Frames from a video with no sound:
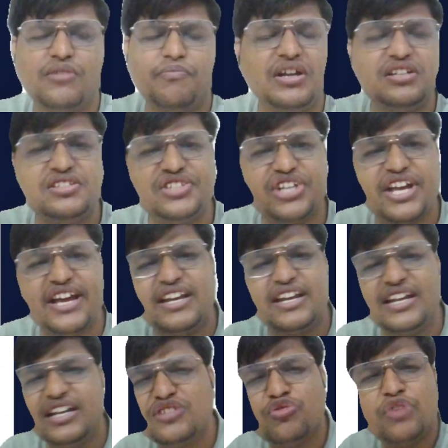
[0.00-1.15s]
Means
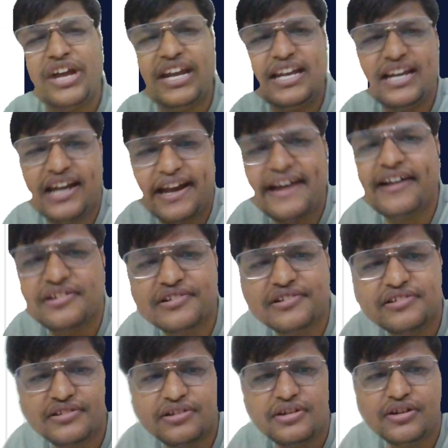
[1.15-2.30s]
sharing is very rare.
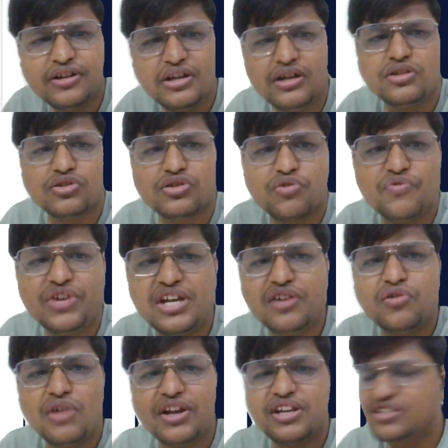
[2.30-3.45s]
So we need
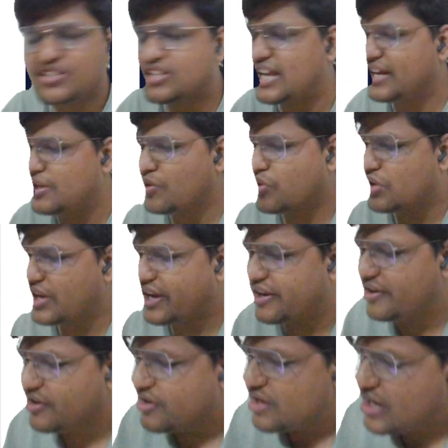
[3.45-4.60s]
to understand ki okay.